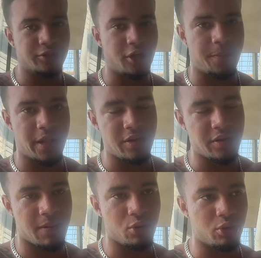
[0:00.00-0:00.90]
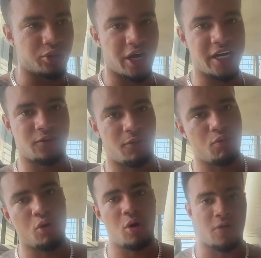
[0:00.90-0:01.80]
On top of that, you get more trades
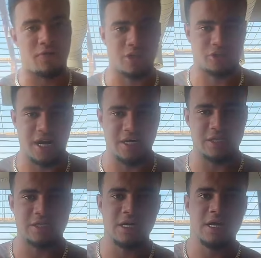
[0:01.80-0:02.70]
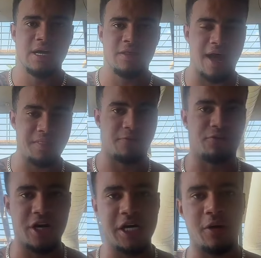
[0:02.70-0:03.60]
from more of our traders than the
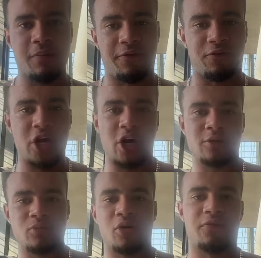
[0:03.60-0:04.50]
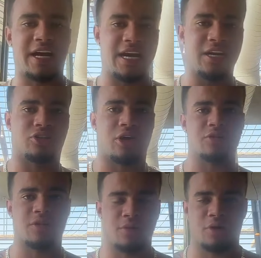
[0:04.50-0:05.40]
free group. The free group's more of like an
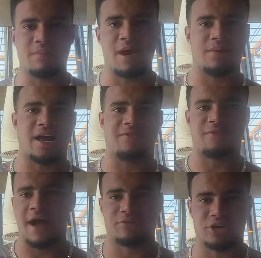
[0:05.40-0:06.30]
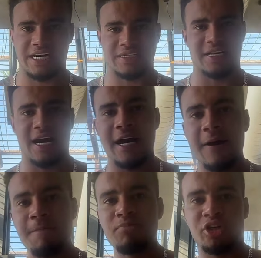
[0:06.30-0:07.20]
intro, so you'll get maybe like five trades a day
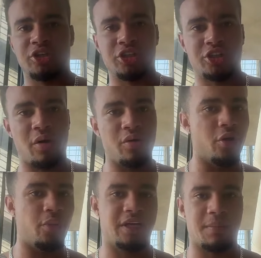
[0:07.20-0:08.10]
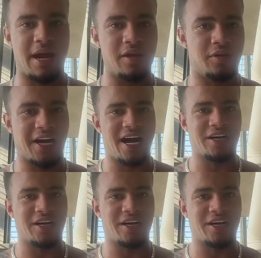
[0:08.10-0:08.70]
just to show you that we can make you